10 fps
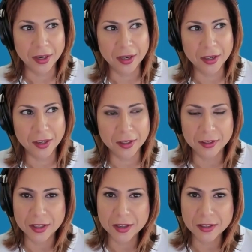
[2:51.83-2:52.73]
and I
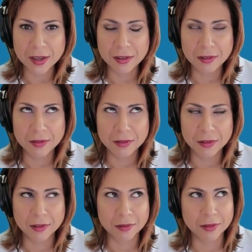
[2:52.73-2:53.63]
think it's a
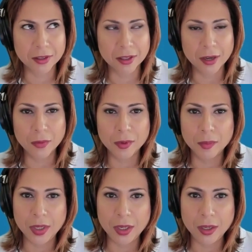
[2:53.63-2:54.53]
stay with
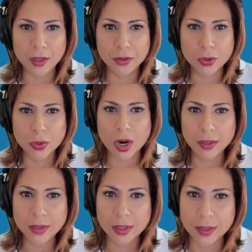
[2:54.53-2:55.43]
me in two
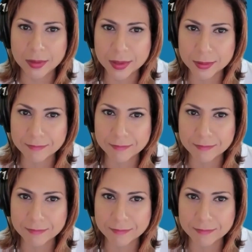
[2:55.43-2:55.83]
continents.